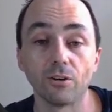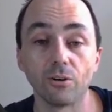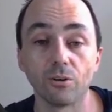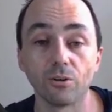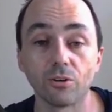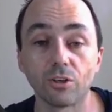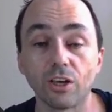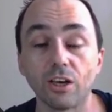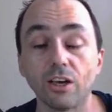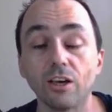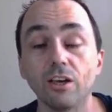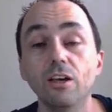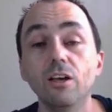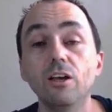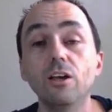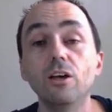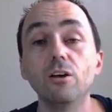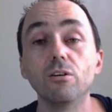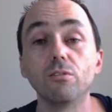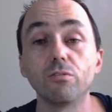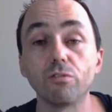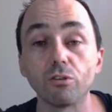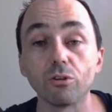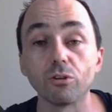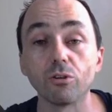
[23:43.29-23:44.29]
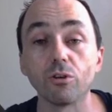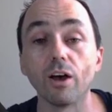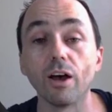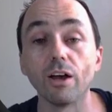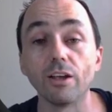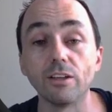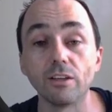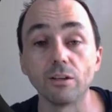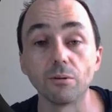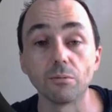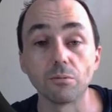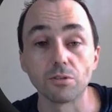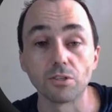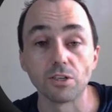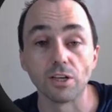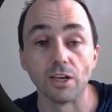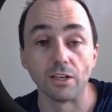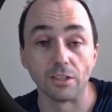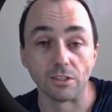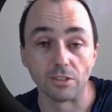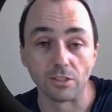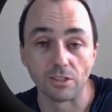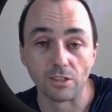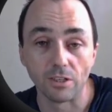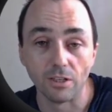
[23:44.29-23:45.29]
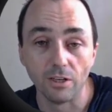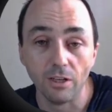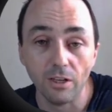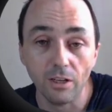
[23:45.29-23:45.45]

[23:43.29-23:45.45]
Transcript: okay, for the item sets.